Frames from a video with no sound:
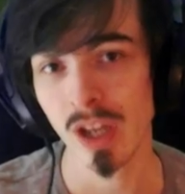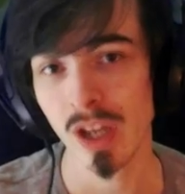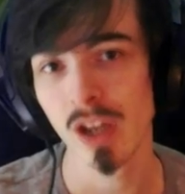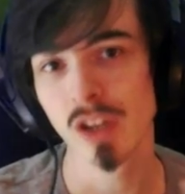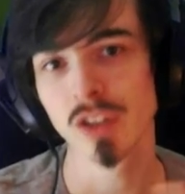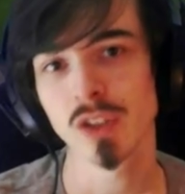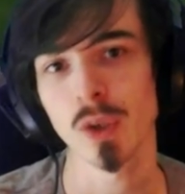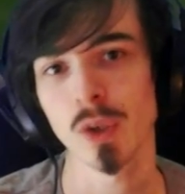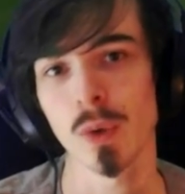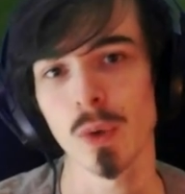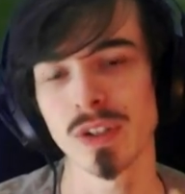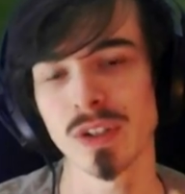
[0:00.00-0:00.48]

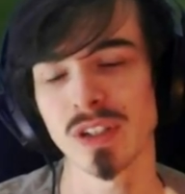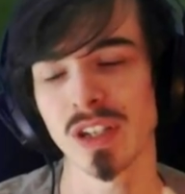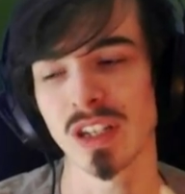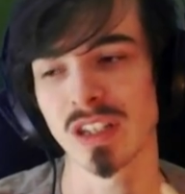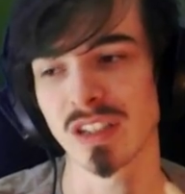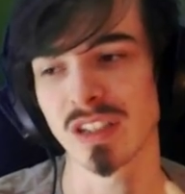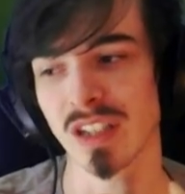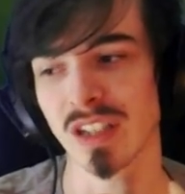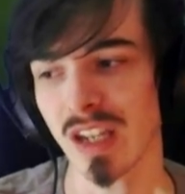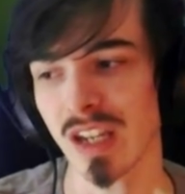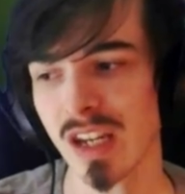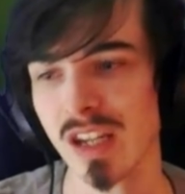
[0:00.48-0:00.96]
So
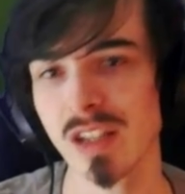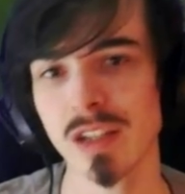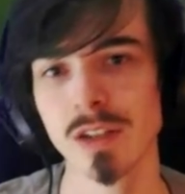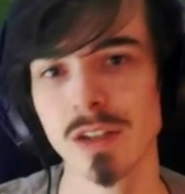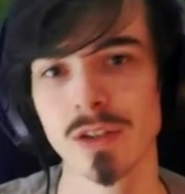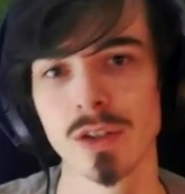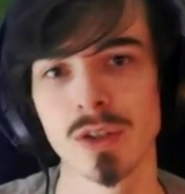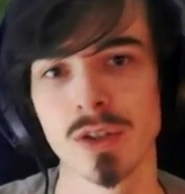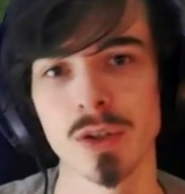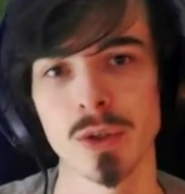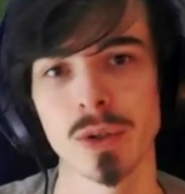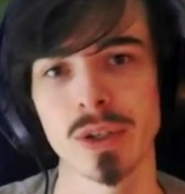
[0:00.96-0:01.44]
it's easy
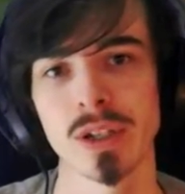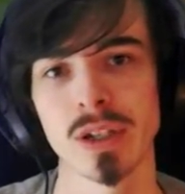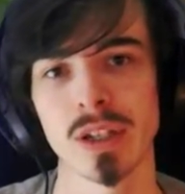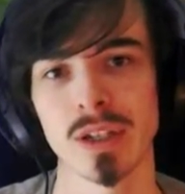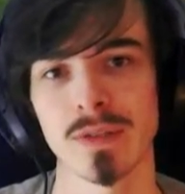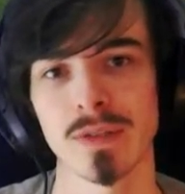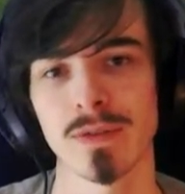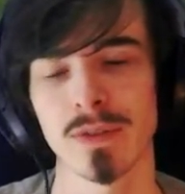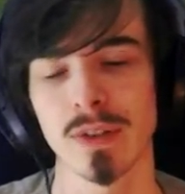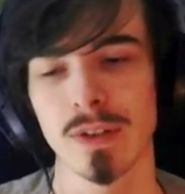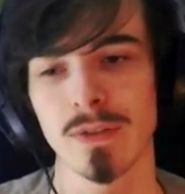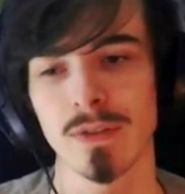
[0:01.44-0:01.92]
to do it
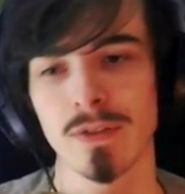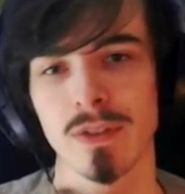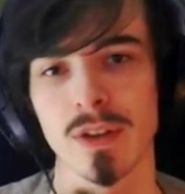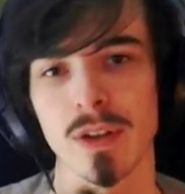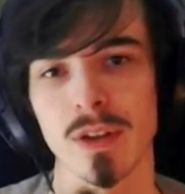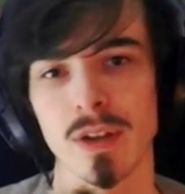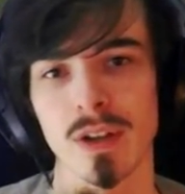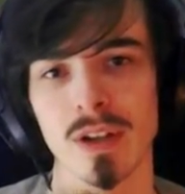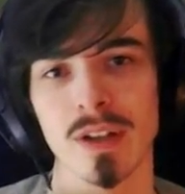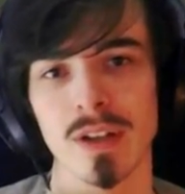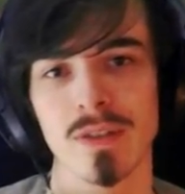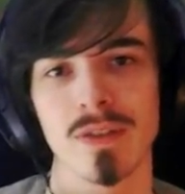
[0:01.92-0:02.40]
if
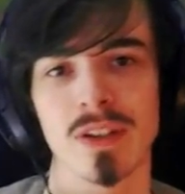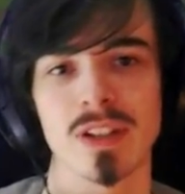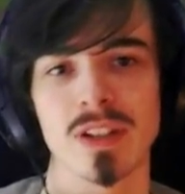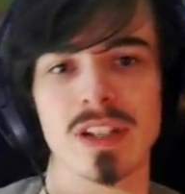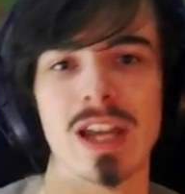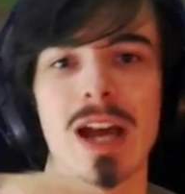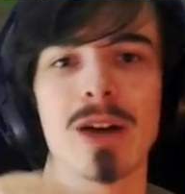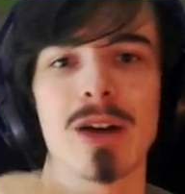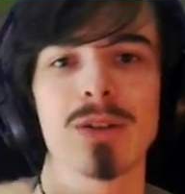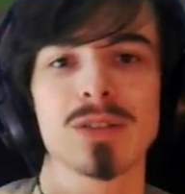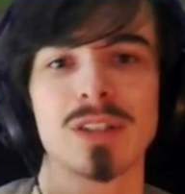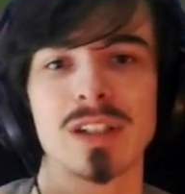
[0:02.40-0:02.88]
the
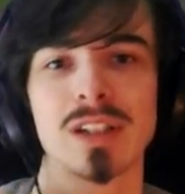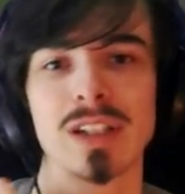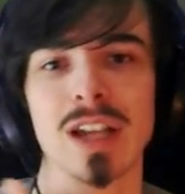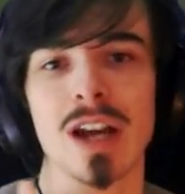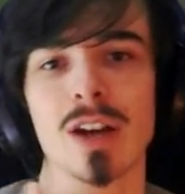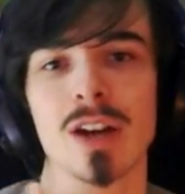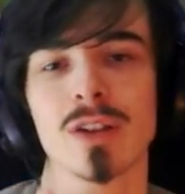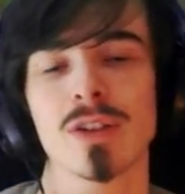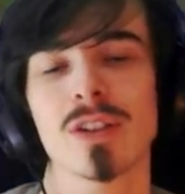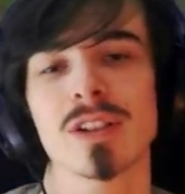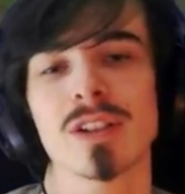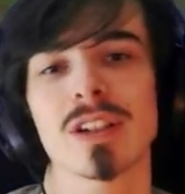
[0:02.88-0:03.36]
towers are
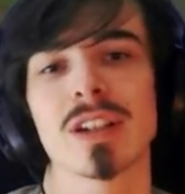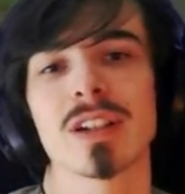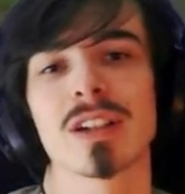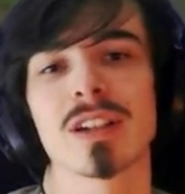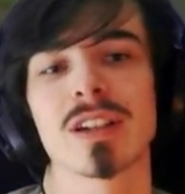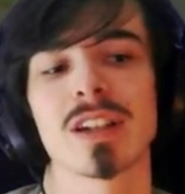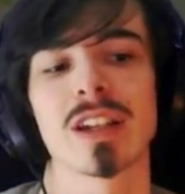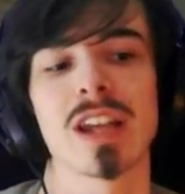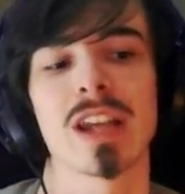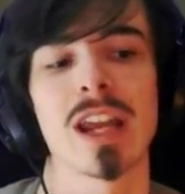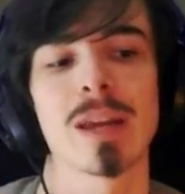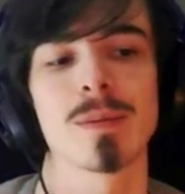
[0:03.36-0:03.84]
down, because
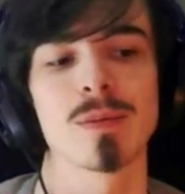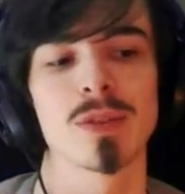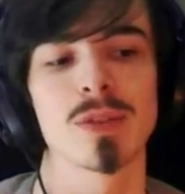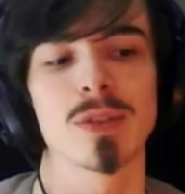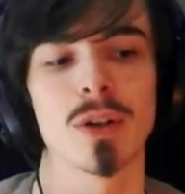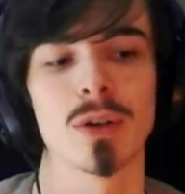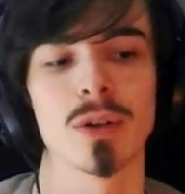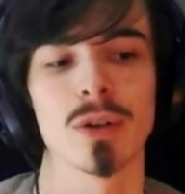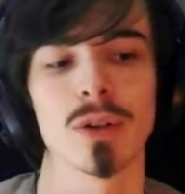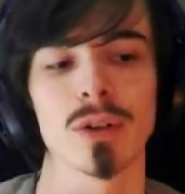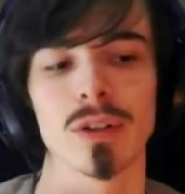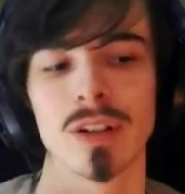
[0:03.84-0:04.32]
the game's
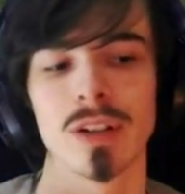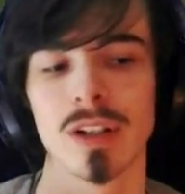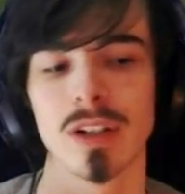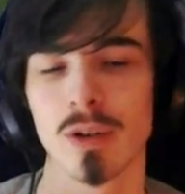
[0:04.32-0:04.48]
gone on a little